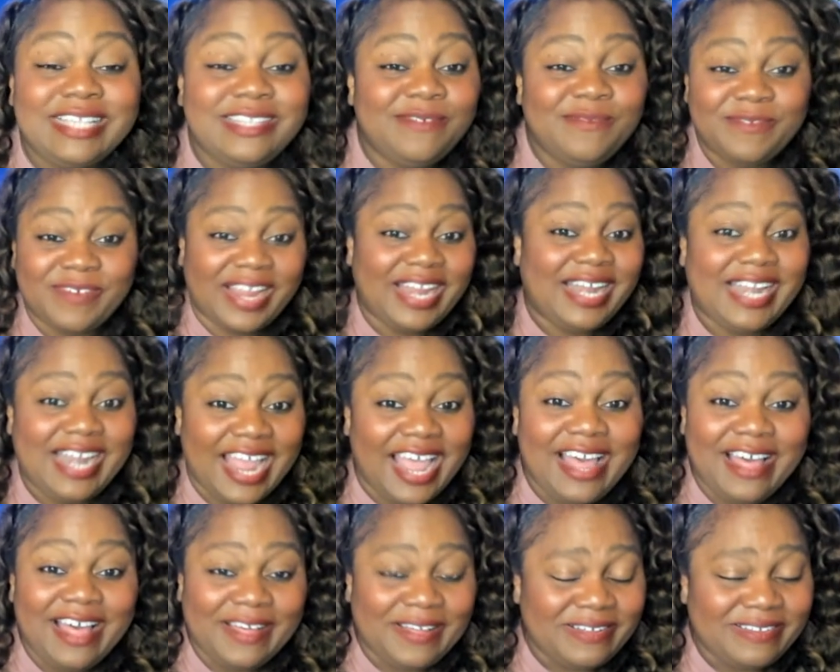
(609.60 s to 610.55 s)
of right
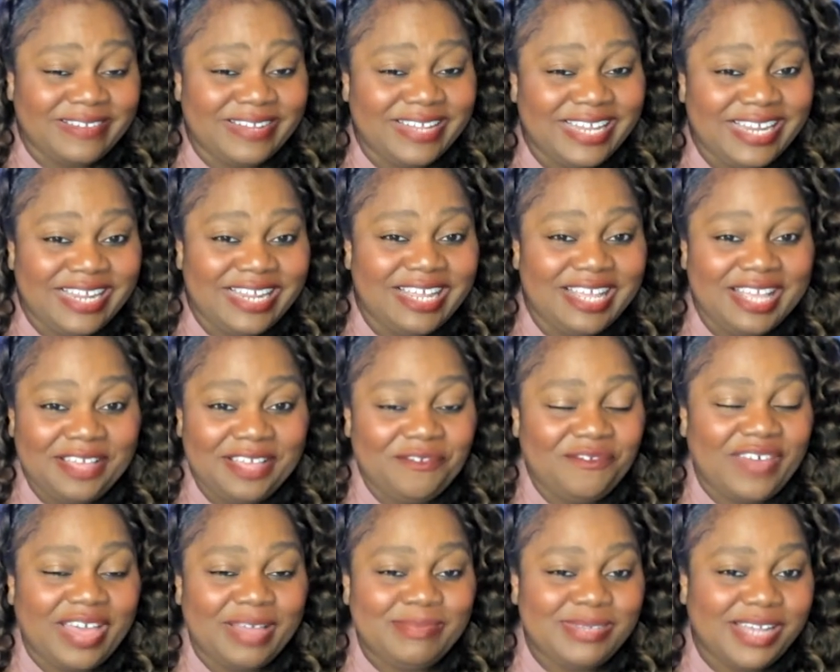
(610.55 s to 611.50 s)
now,
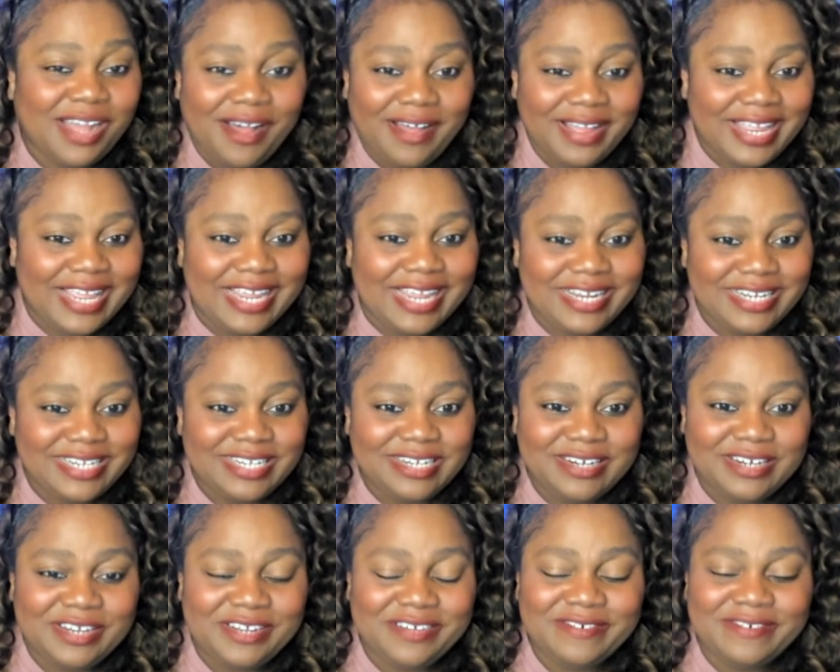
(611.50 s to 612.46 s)
if I'm talking to
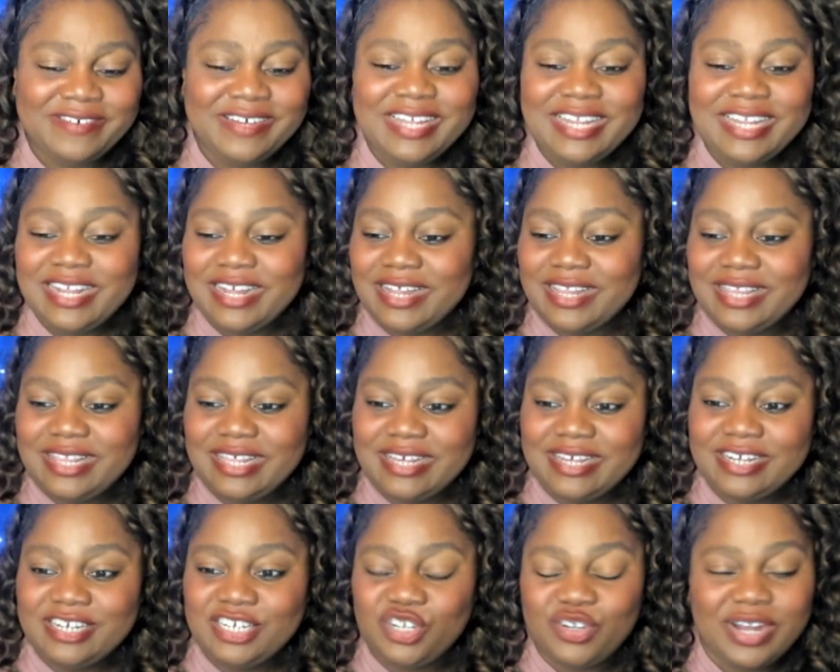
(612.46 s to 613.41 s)
you,
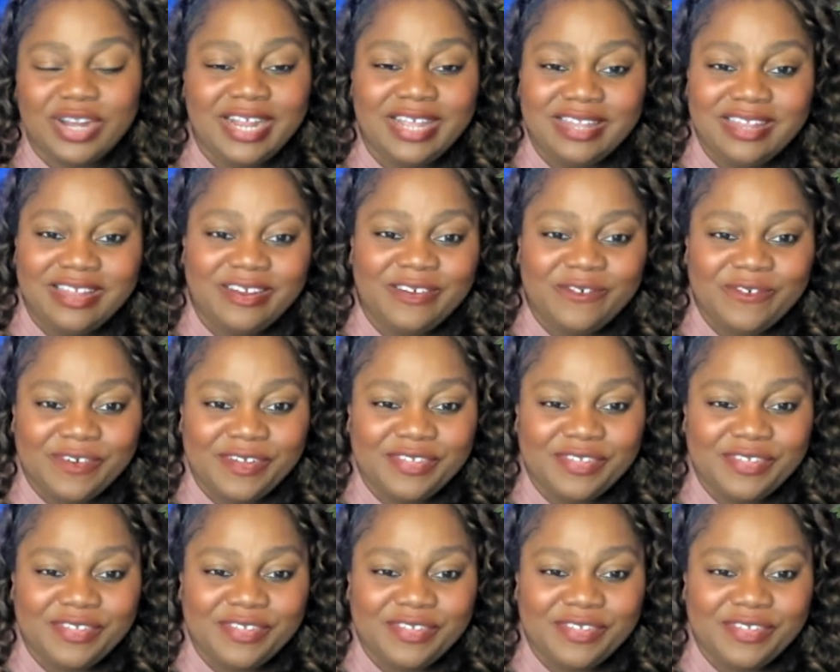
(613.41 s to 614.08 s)
the trailer for